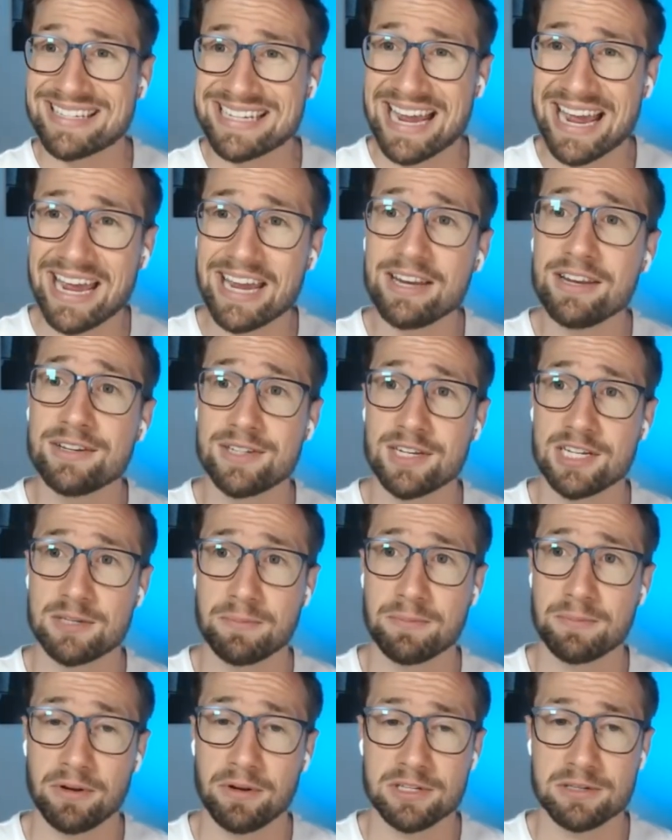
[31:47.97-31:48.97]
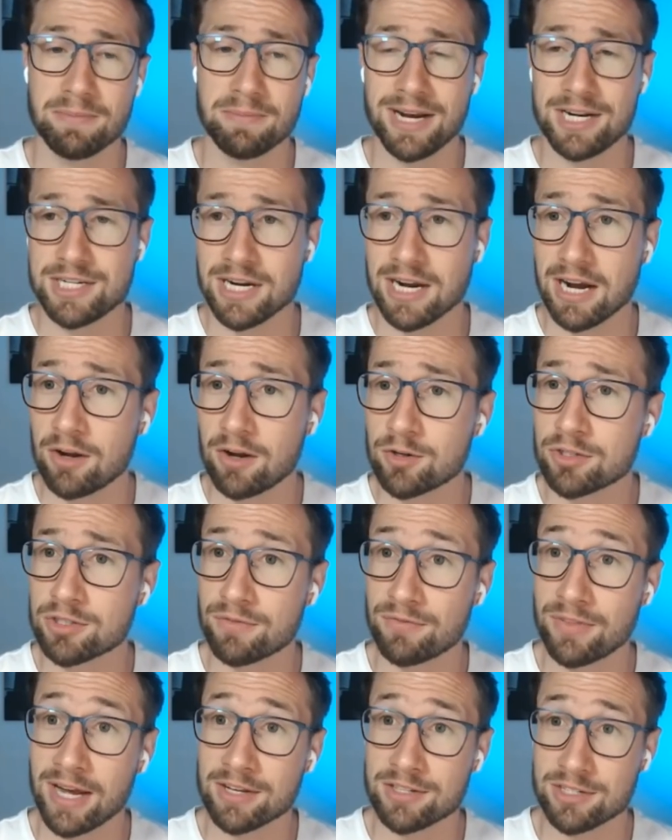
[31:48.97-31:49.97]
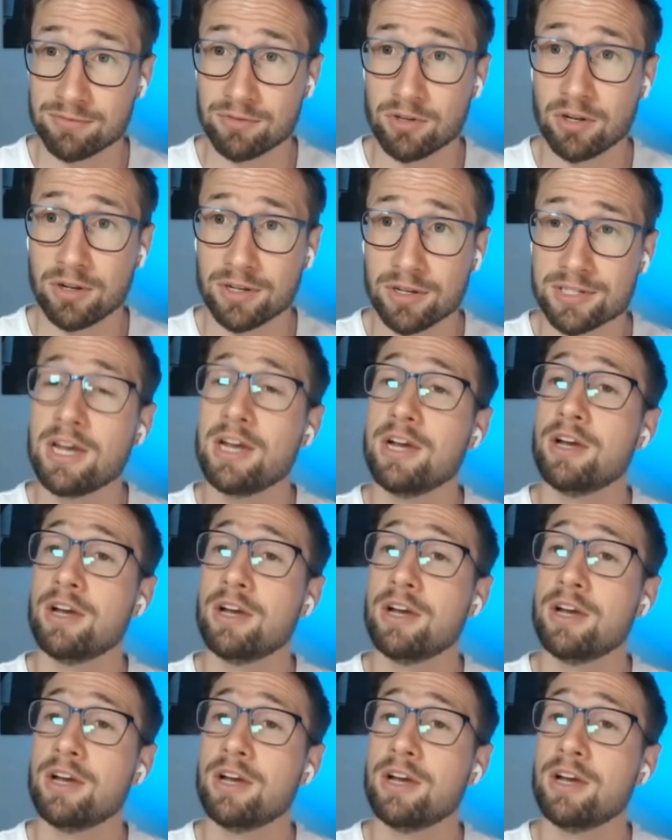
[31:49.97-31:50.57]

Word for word: 10 years experience managing hundreds of thousands of dollars.